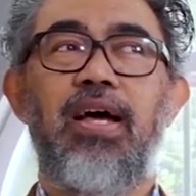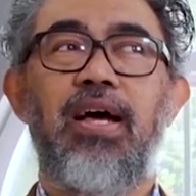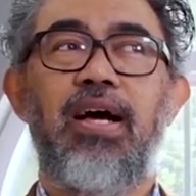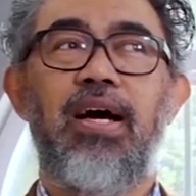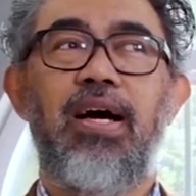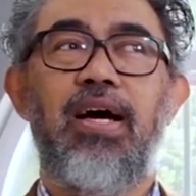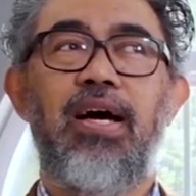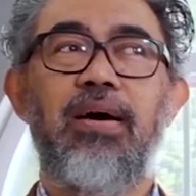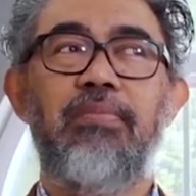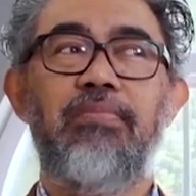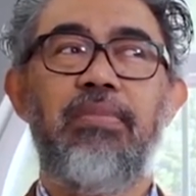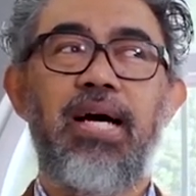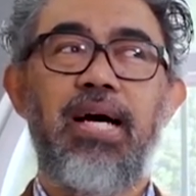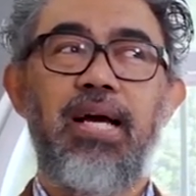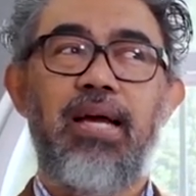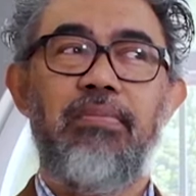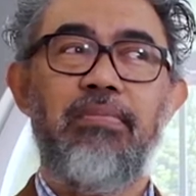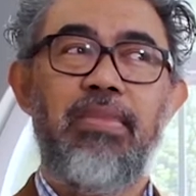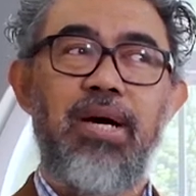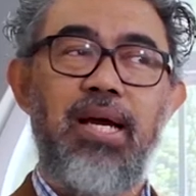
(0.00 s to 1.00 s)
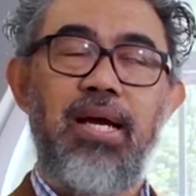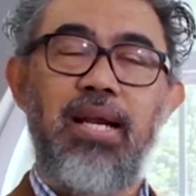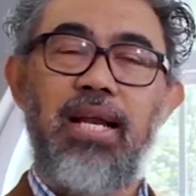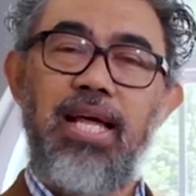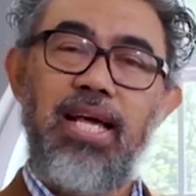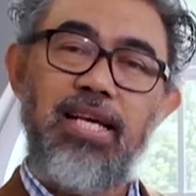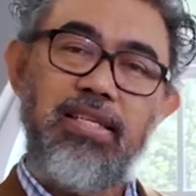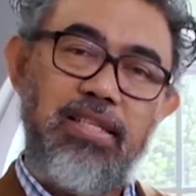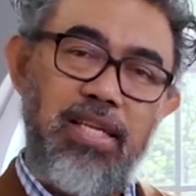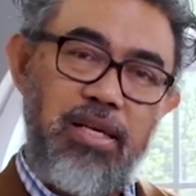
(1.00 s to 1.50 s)
I, my, my
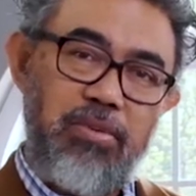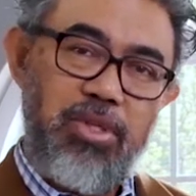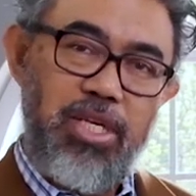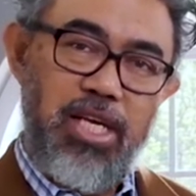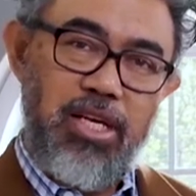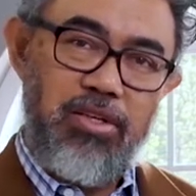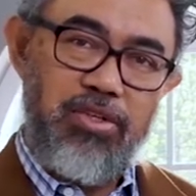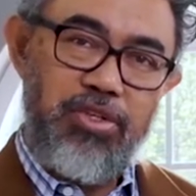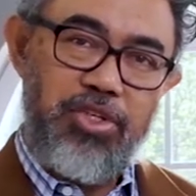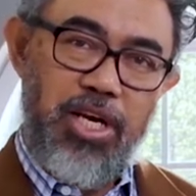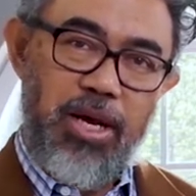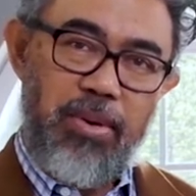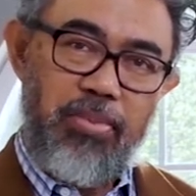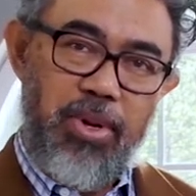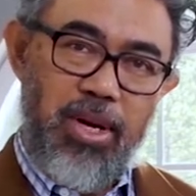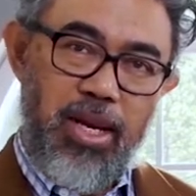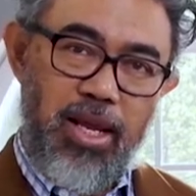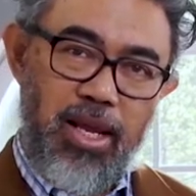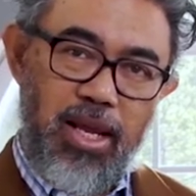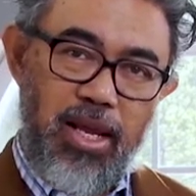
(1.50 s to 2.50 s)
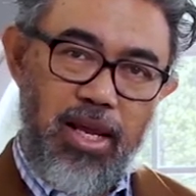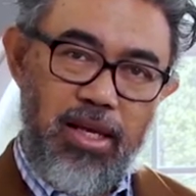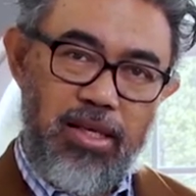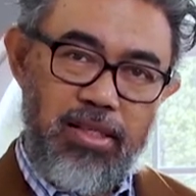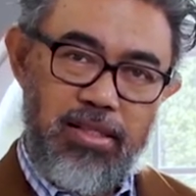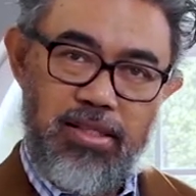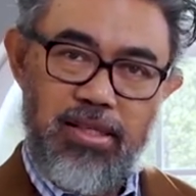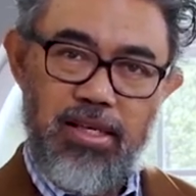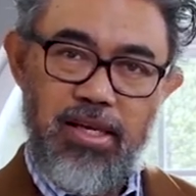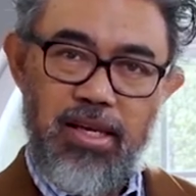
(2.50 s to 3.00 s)
last name sounds
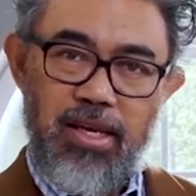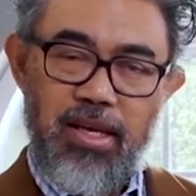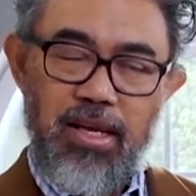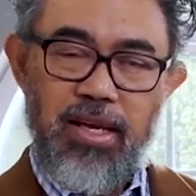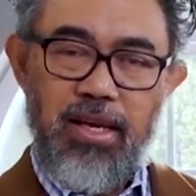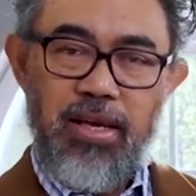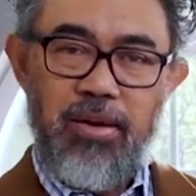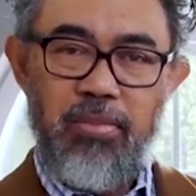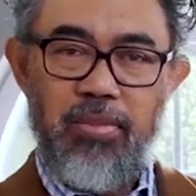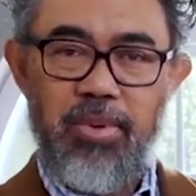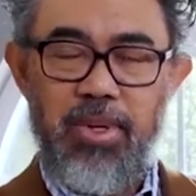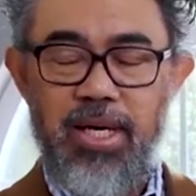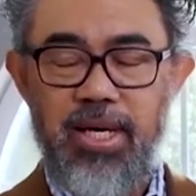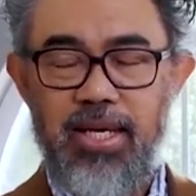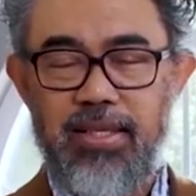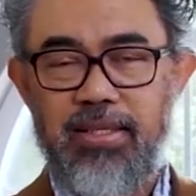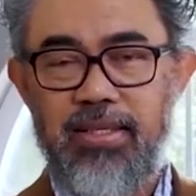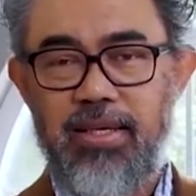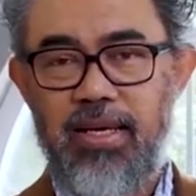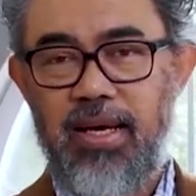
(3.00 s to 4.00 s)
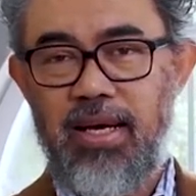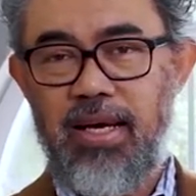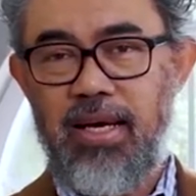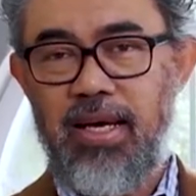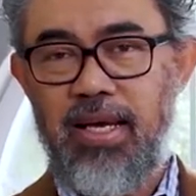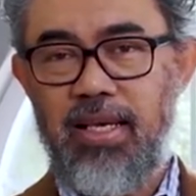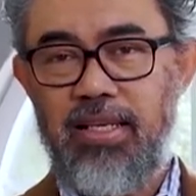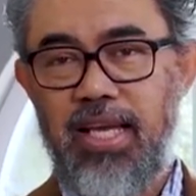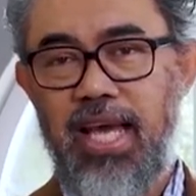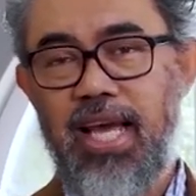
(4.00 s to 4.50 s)
Japanese, but
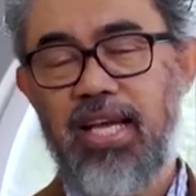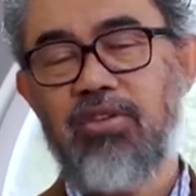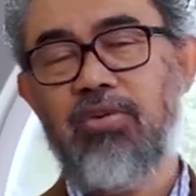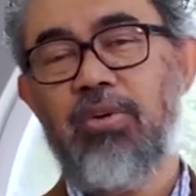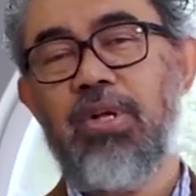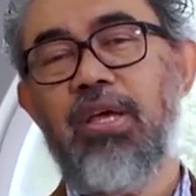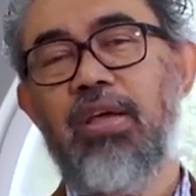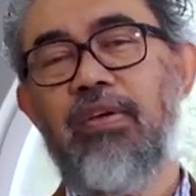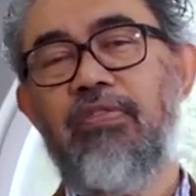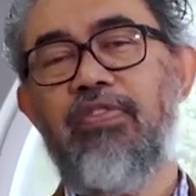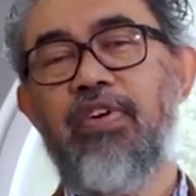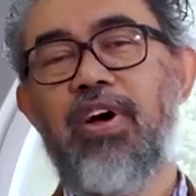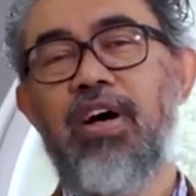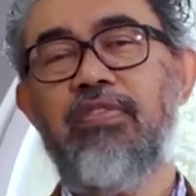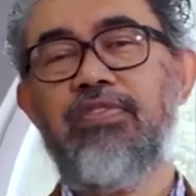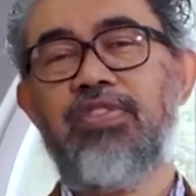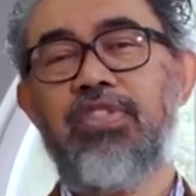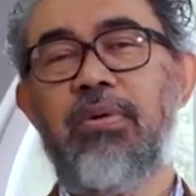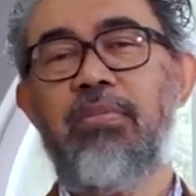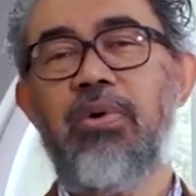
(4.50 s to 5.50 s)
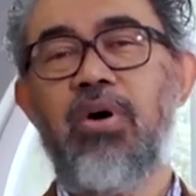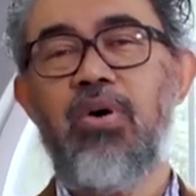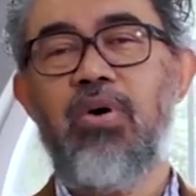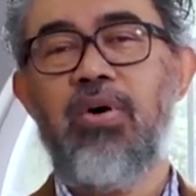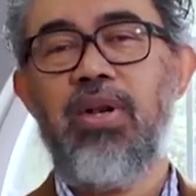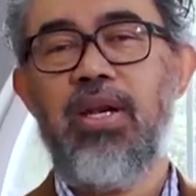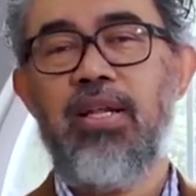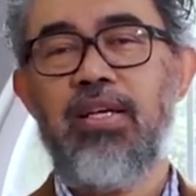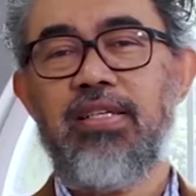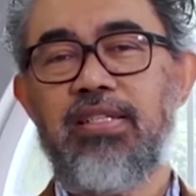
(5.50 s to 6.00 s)
uh, it's actually of
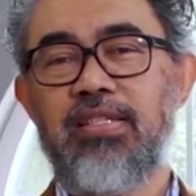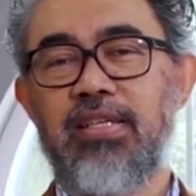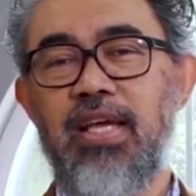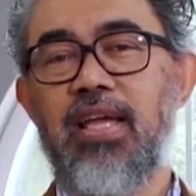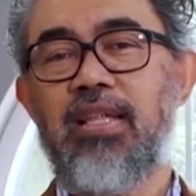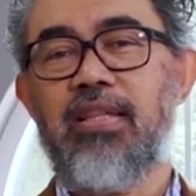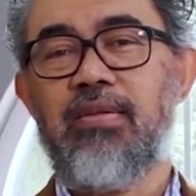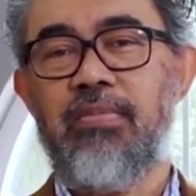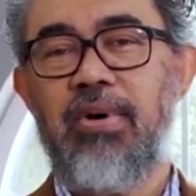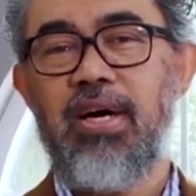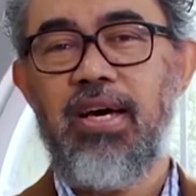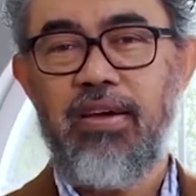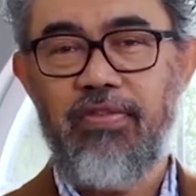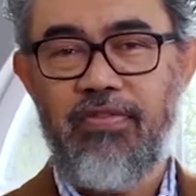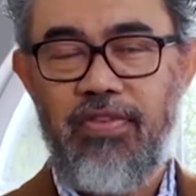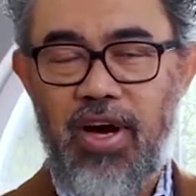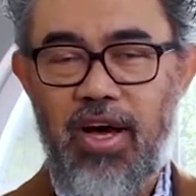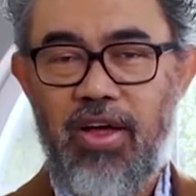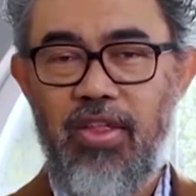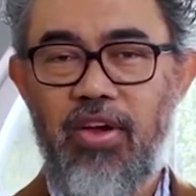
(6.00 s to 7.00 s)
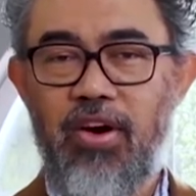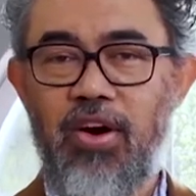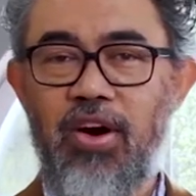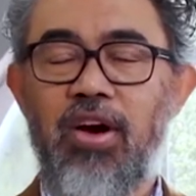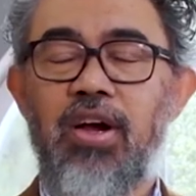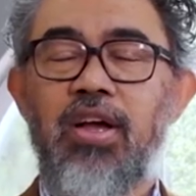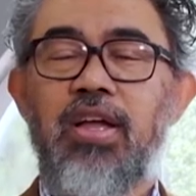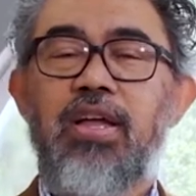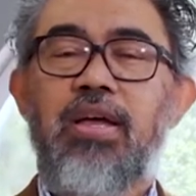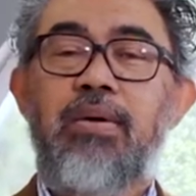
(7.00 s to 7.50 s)
Samoan descent. My
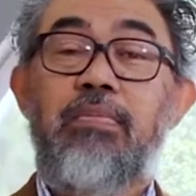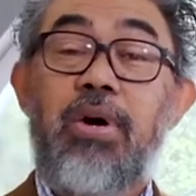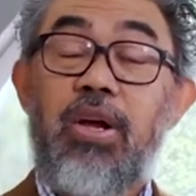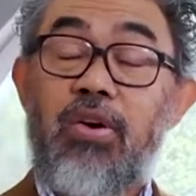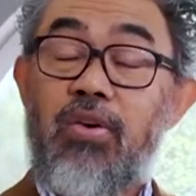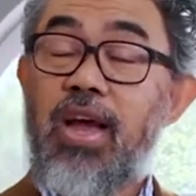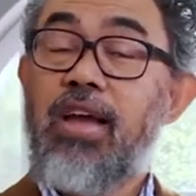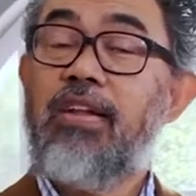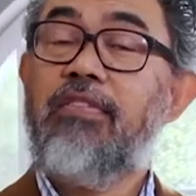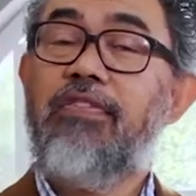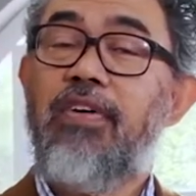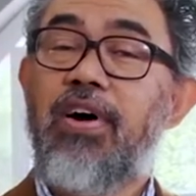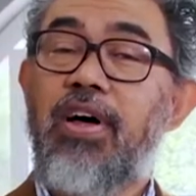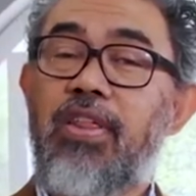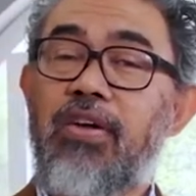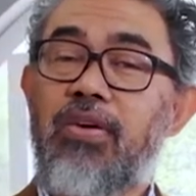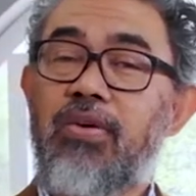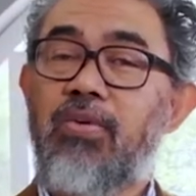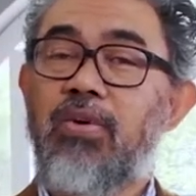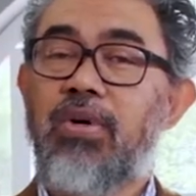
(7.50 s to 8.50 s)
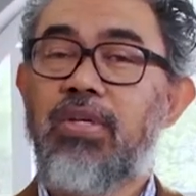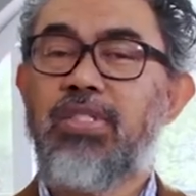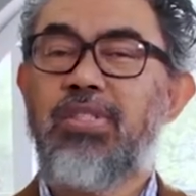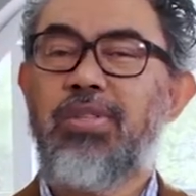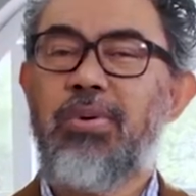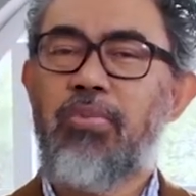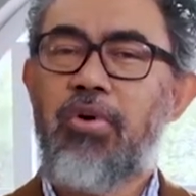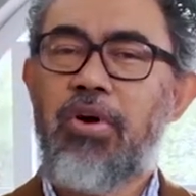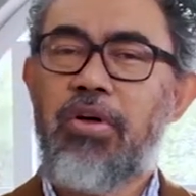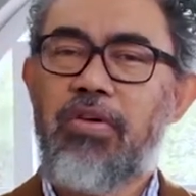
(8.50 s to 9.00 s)
father my grandfather was
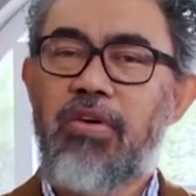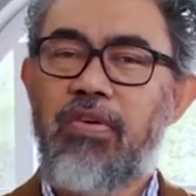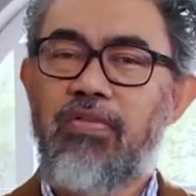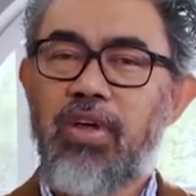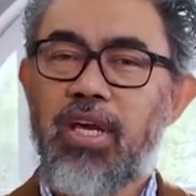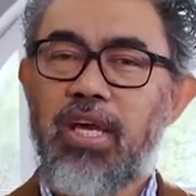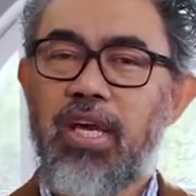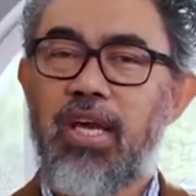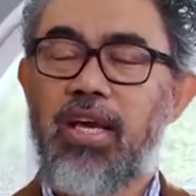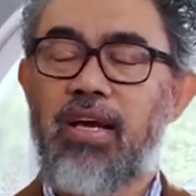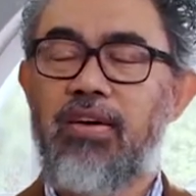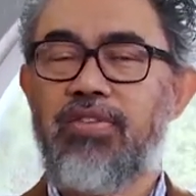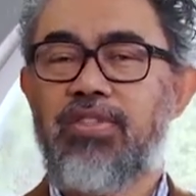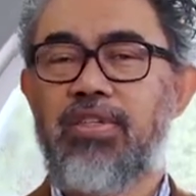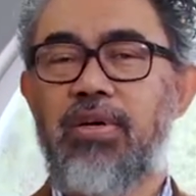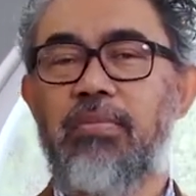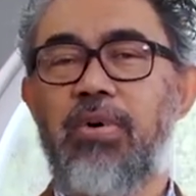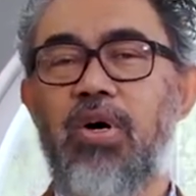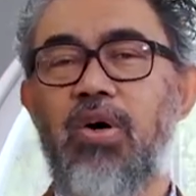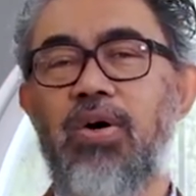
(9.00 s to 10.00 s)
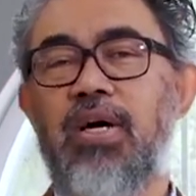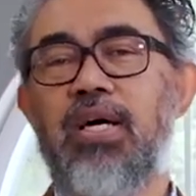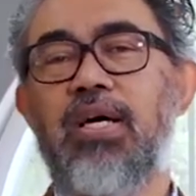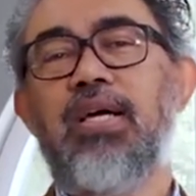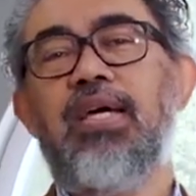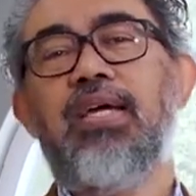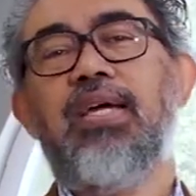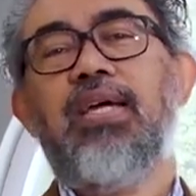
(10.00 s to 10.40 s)
the brother of the king of Samoa,